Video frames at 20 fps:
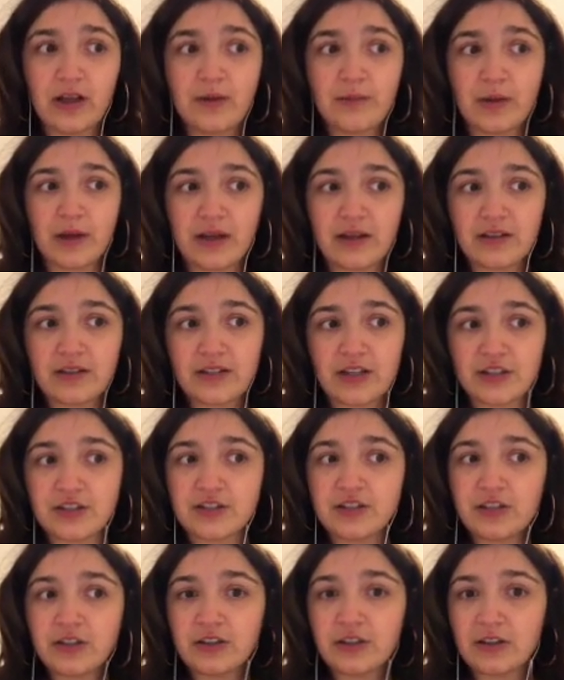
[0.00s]
Paying
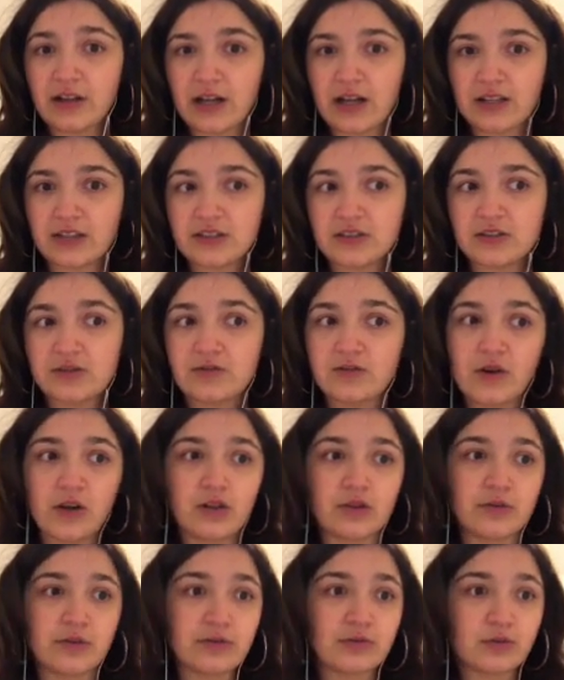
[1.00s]
attention in class,
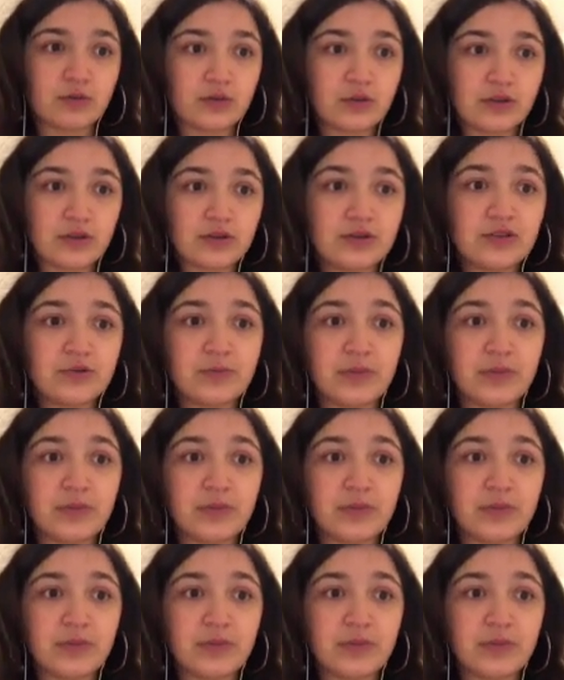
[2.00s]
following rules,